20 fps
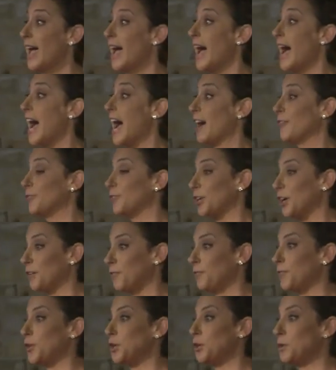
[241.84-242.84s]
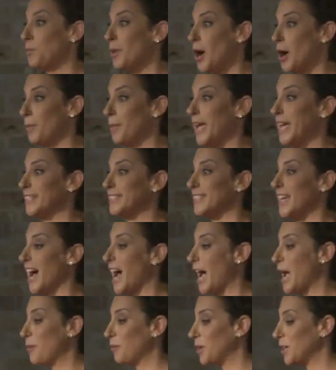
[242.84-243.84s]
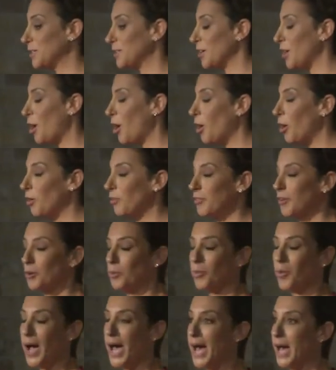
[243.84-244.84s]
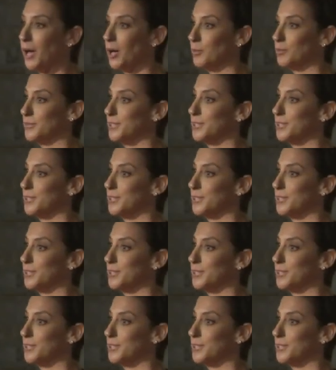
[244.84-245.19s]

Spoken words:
After a few moments, I was overwhelmed